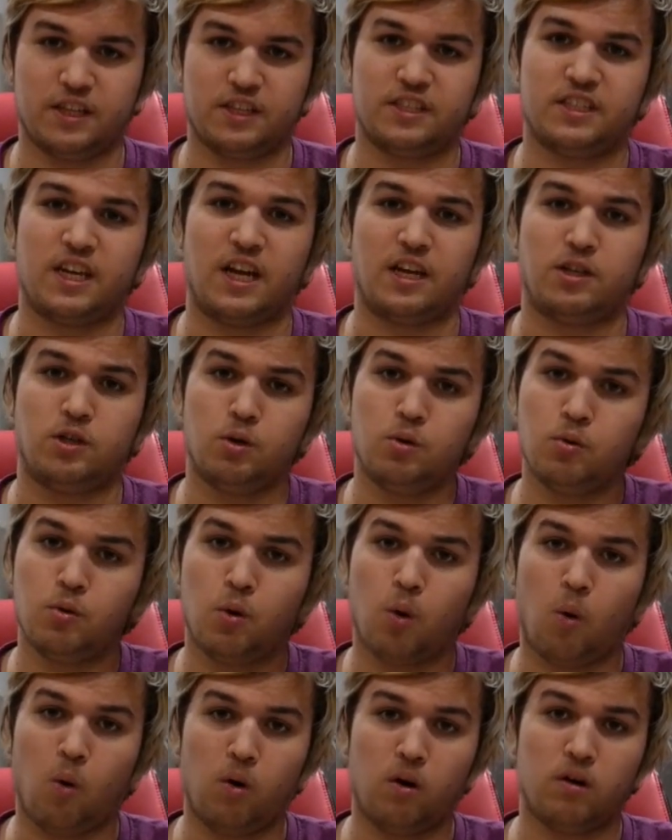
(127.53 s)
This is a two
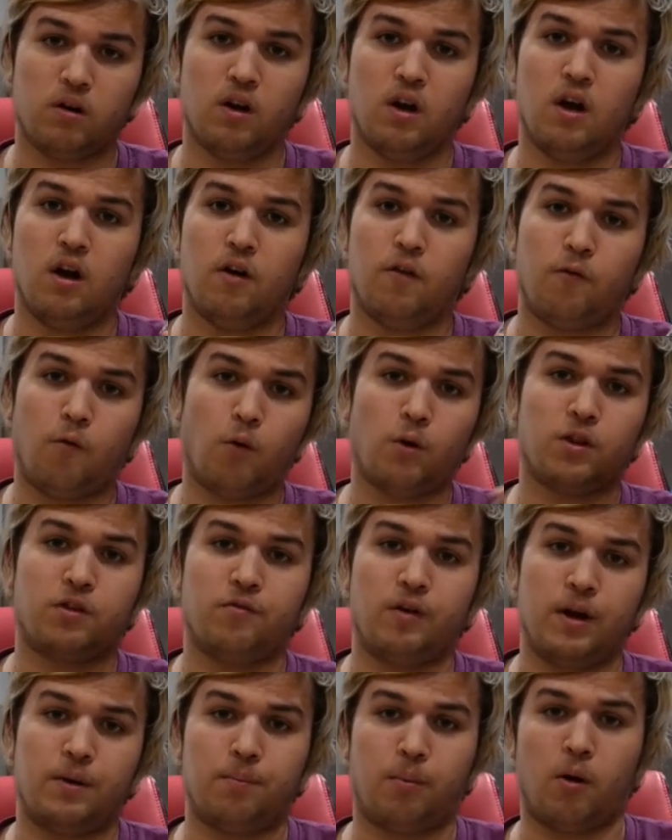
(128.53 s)
core, four
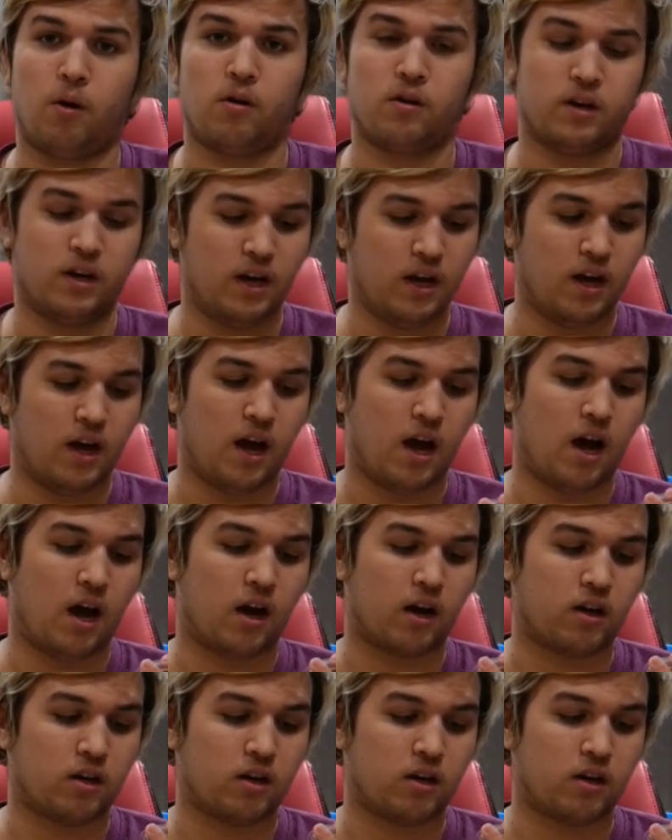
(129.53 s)
thread part uh,